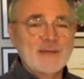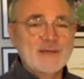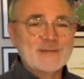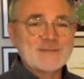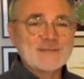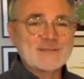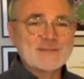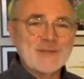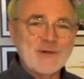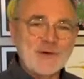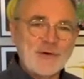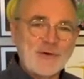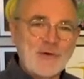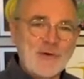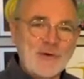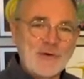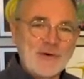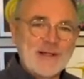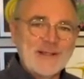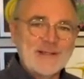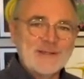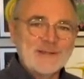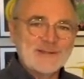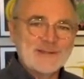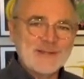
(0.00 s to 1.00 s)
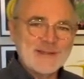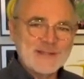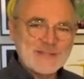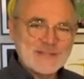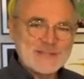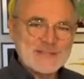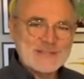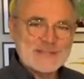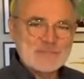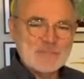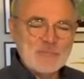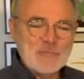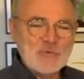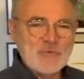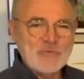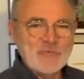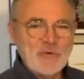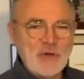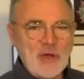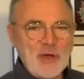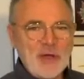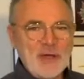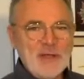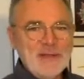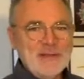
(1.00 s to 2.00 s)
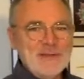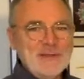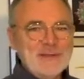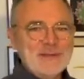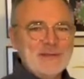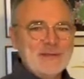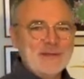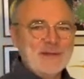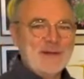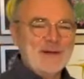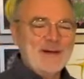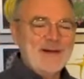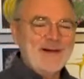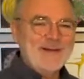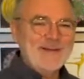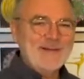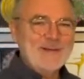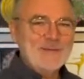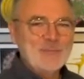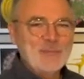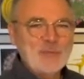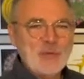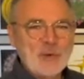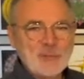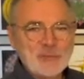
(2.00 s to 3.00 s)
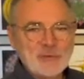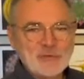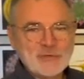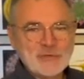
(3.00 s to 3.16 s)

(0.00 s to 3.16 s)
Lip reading: So let's move on to item number